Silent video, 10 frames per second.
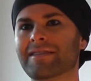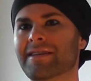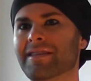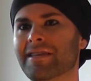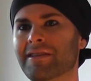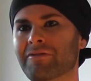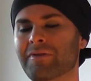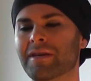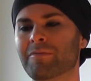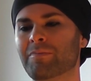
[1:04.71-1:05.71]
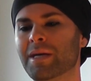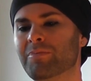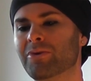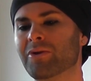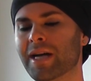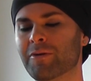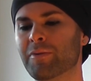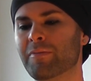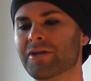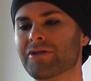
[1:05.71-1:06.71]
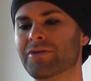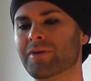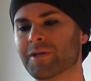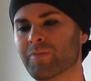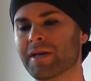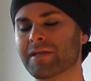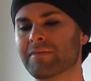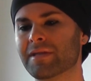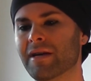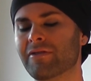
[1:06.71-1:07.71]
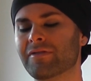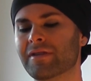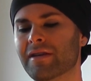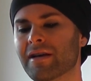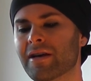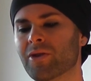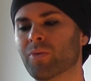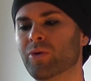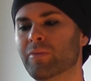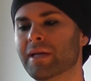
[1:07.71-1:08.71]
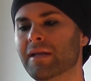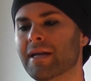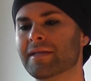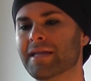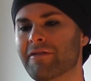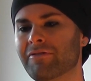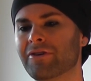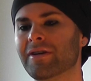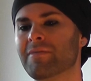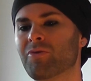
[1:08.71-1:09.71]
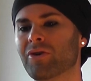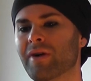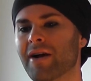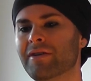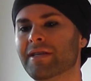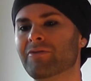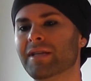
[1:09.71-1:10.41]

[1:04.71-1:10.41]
And I think that if we give people greater permission to express themselves, the world will be a lot safer and more grounded and